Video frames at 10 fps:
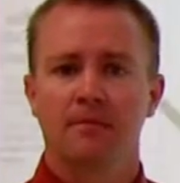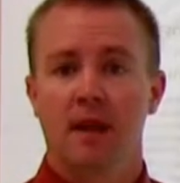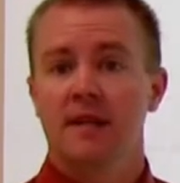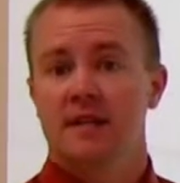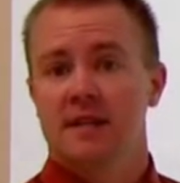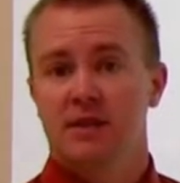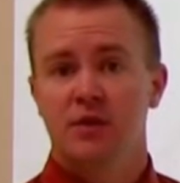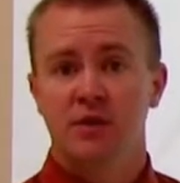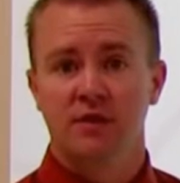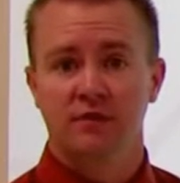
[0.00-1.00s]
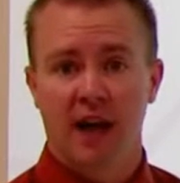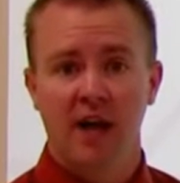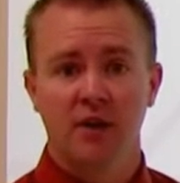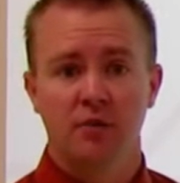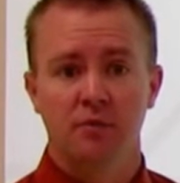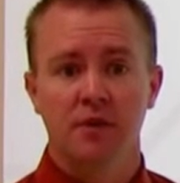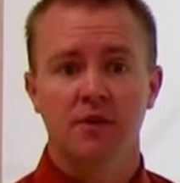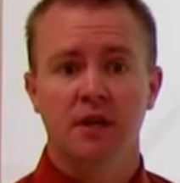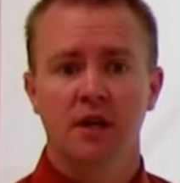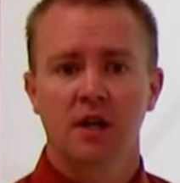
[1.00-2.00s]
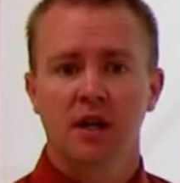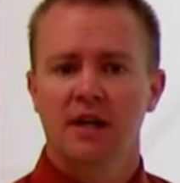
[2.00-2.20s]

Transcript: NDC students value music,